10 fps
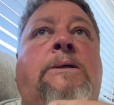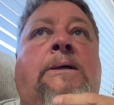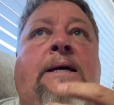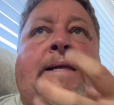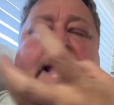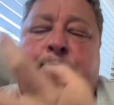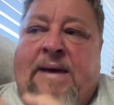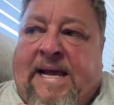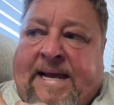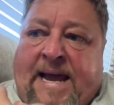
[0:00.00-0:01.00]
in that
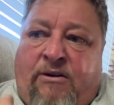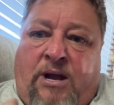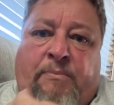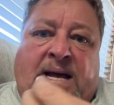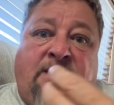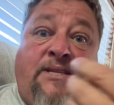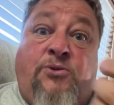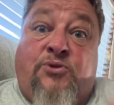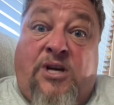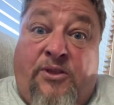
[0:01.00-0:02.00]
megakaryoblast, there's
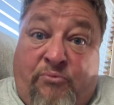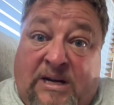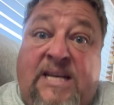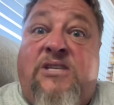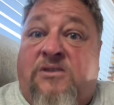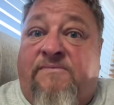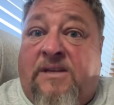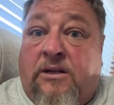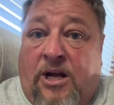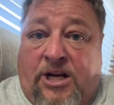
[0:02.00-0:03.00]
also the release of the
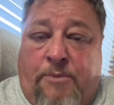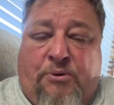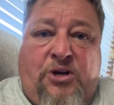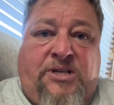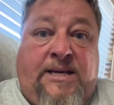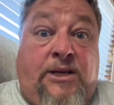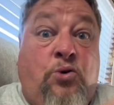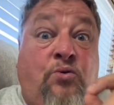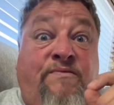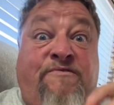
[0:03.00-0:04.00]
glycoprotein
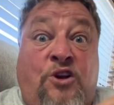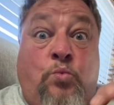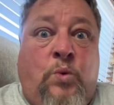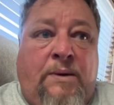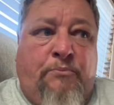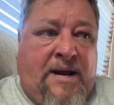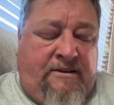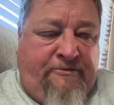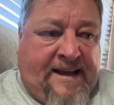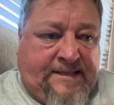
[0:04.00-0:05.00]
called von Willebrand
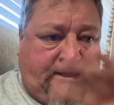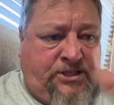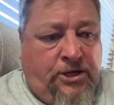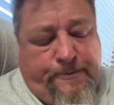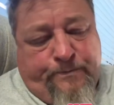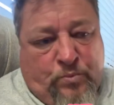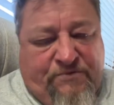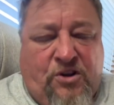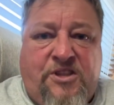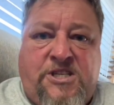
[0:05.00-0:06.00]
factor. So we've
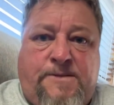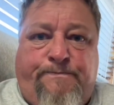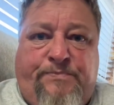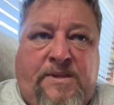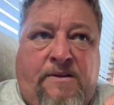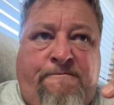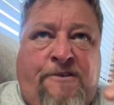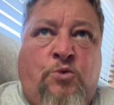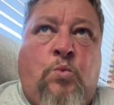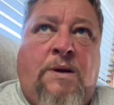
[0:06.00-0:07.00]
got this
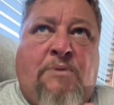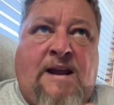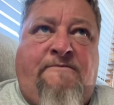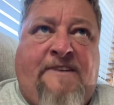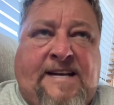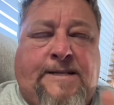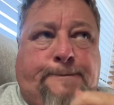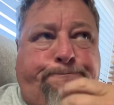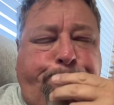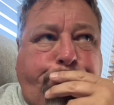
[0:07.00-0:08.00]
von Willebrand factor.
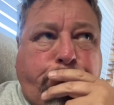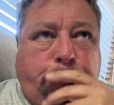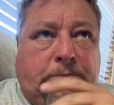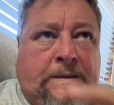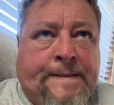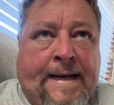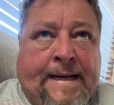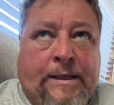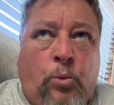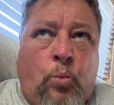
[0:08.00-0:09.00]

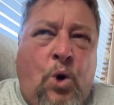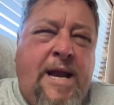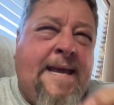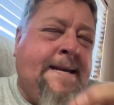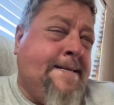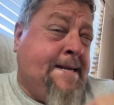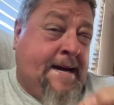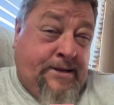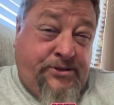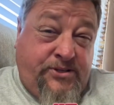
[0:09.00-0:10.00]
Now, what it
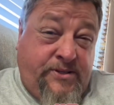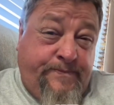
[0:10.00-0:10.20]
does